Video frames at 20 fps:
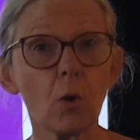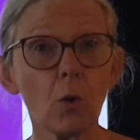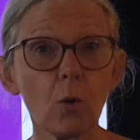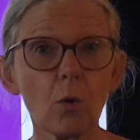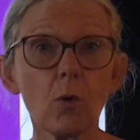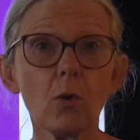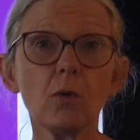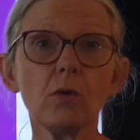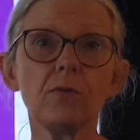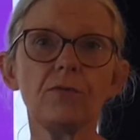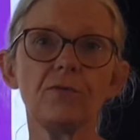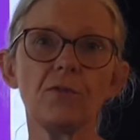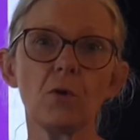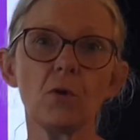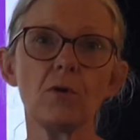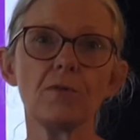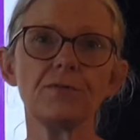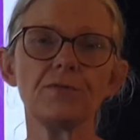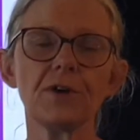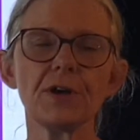all
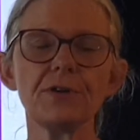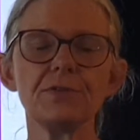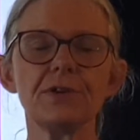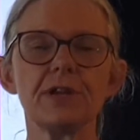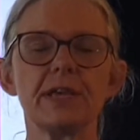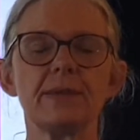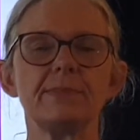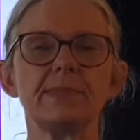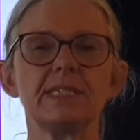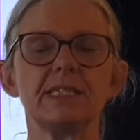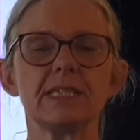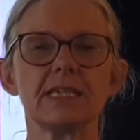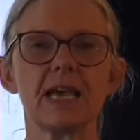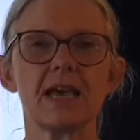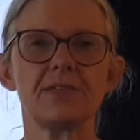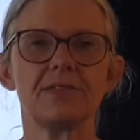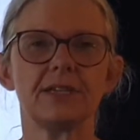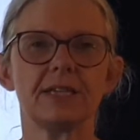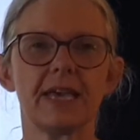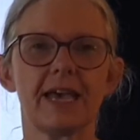four phonemes
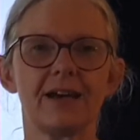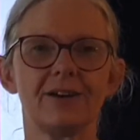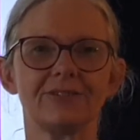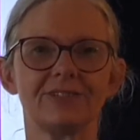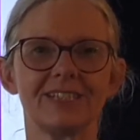together now